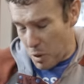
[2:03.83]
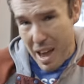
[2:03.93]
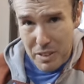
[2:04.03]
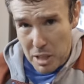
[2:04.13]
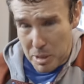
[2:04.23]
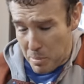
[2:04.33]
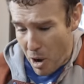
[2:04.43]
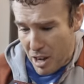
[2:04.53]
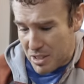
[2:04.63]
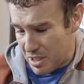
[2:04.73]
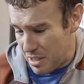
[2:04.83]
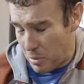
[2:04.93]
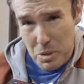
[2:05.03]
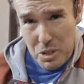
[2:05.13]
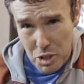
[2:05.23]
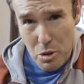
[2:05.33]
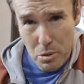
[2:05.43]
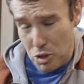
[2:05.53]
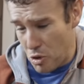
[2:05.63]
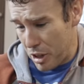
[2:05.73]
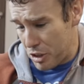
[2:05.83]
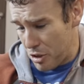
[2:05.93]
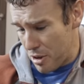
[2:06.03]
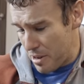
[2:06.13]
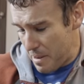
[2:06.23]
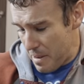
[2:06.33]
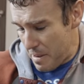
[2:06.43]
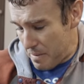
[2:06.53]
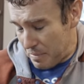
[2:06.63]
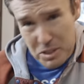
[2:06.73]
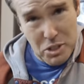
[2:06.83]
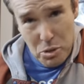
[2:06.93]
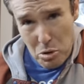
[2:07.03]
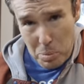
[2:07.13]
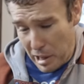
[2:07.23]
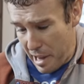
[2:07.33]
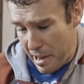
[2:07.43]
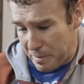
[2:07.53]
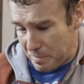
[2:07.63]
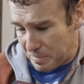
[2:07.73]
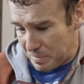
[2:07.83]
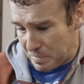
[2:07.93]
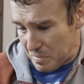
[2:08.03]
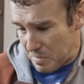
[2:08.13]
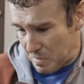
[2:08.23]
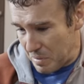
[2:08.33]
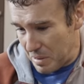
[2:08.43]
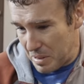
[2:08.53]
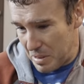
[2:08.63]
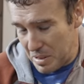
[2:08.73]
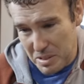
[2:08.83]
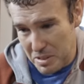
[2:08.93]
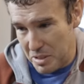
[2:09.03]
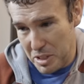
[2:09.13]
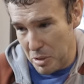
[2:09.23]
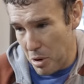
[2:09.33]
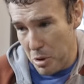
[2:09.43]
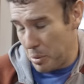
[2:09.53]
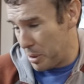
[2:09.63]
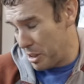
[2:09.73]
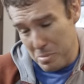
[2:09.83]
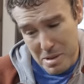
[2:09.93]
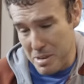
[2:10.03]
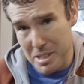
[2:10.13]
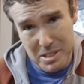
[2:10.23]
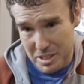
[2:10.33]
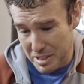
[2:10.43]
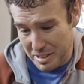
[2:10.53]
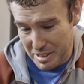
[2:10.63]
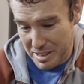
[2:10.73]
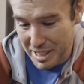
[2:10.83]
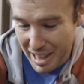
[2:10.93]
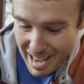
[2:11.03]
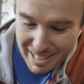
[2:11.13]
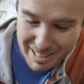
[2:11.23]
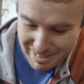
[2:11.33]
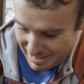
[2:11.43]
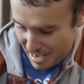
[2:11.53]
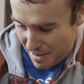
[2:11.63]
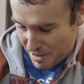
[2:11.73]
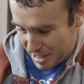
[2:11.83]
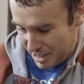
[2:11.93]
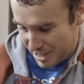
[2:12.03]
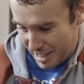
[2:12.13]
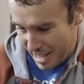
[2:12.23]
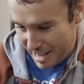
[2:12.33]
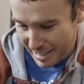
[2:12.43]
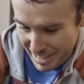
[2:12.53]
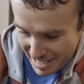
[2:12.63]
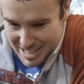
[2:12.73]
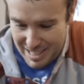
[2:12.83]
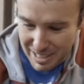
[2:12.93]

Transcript: if you have an empty box with zero structure zero plan zero commitments then like everything like